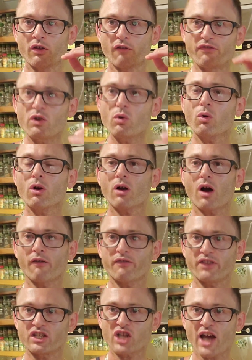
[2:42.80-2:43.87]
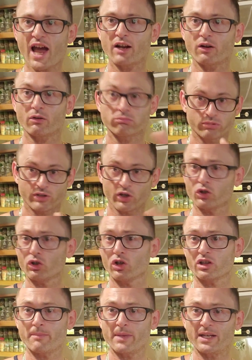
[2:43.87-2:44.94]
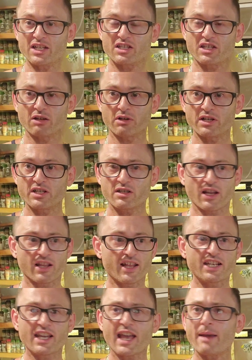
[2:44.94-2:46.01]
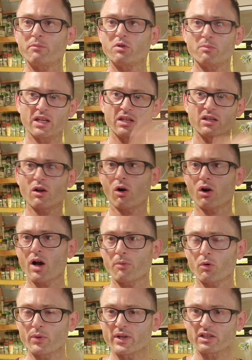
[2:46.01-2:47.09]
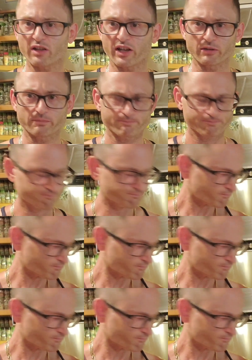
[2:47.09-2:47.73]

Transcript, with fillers: the viewer of this channel took a look at the mini series, and then he came to me, you know, a couple weeks later,